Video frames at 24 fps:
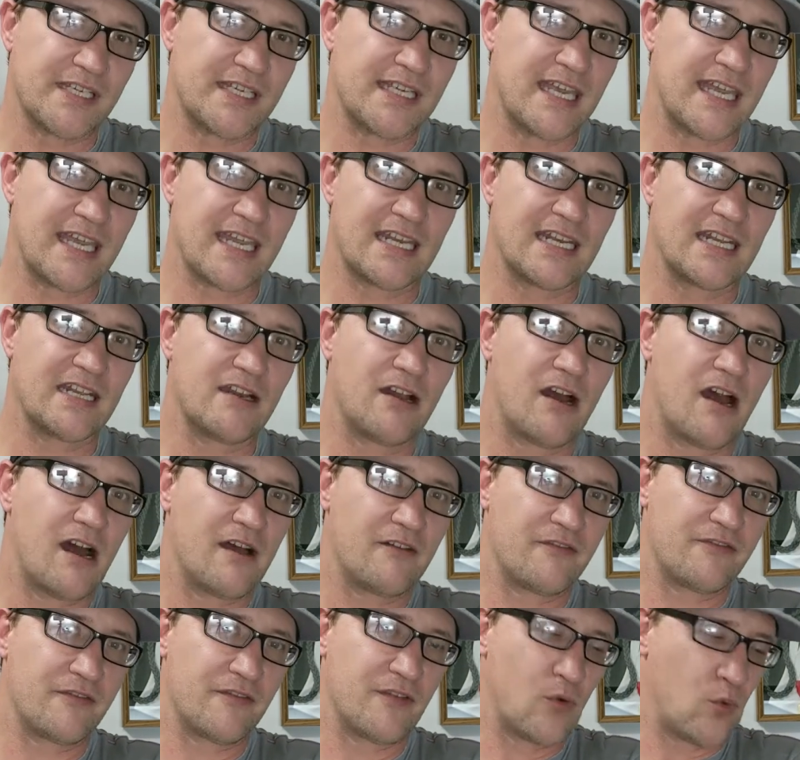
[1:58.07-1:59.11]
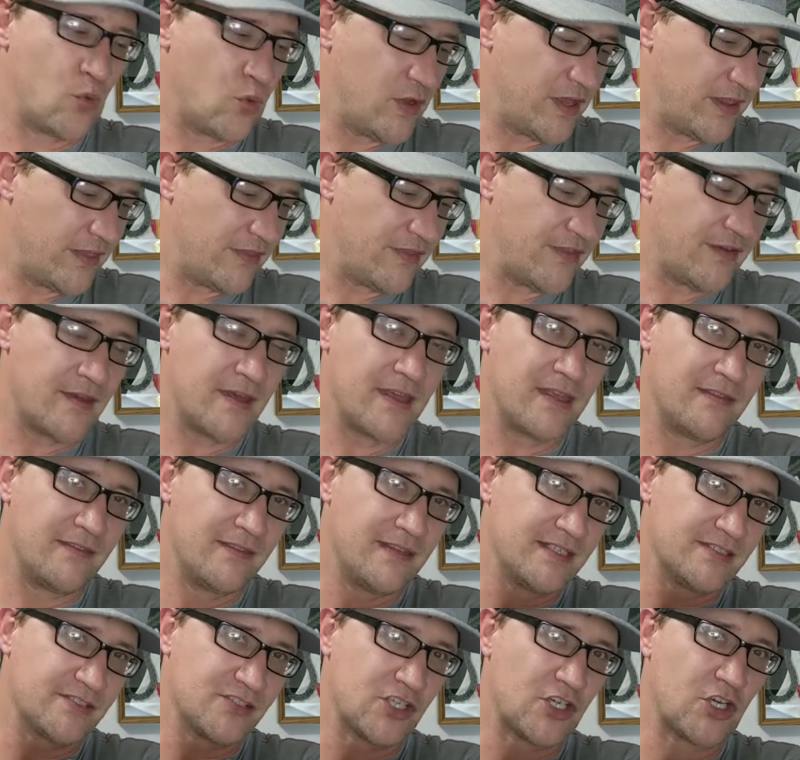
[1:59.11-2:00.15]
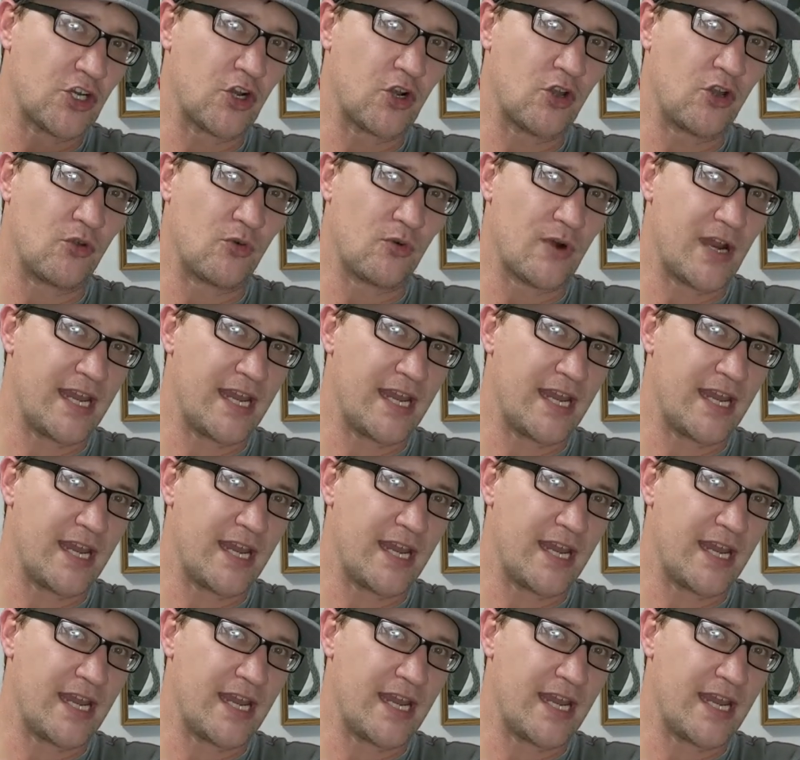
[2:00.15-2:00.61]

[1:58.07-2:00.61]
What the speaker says: Kicking it off with this girl